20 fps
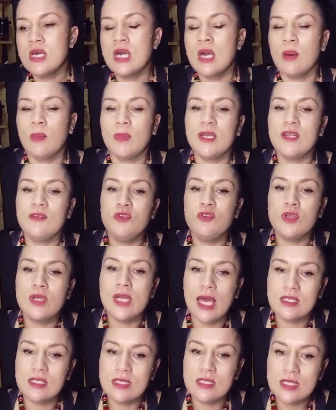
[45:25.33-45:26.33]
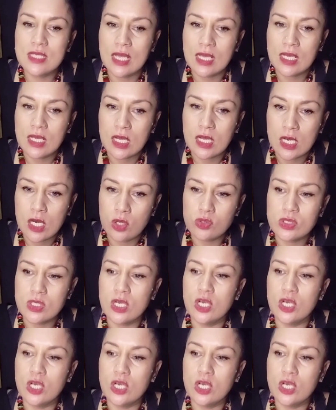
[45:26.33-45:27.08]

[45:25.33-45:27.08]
But if you'd like to take a closer